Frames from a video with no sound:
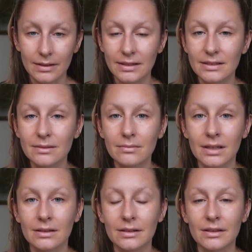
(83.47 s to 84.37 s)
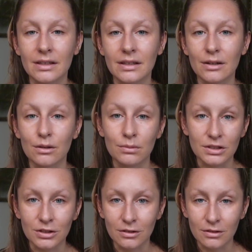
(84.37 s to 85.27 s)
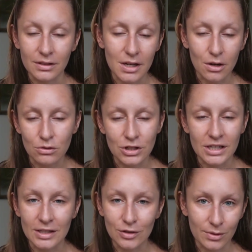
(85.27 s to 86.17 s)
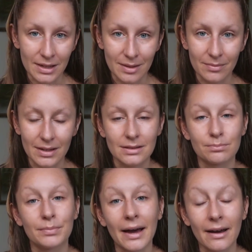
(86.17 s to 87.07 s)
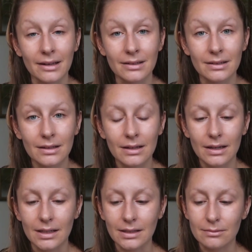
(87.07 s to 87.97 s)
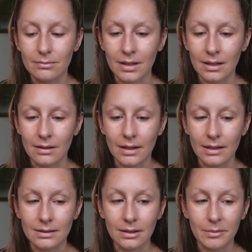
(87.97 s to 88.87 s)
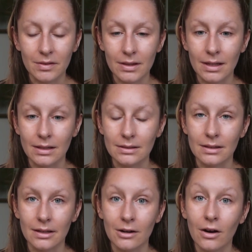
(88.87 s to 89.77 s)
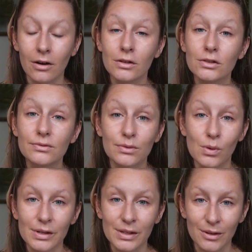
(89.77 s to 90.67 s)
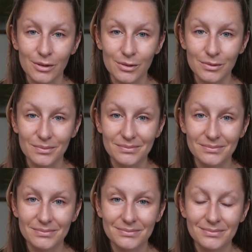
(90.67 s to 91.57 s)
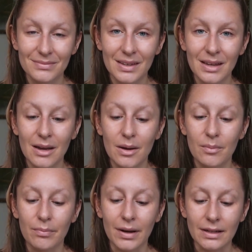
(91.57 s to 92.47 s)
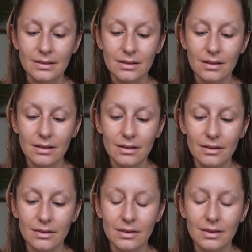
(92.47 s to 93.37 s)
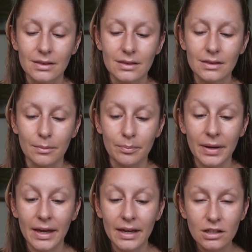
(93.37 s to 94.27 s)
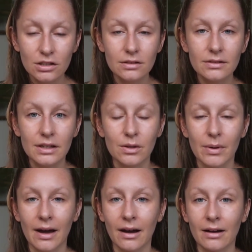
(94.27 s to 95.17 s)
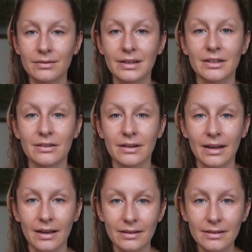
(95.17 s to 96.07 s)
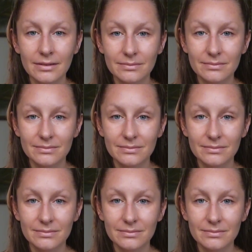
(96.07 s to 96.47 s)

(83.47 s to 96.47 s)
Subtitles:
That doesn't mean that the original, the OG dream is bad. It doesn't mean that some of the things in there aren't for you. But the picture that you have in your head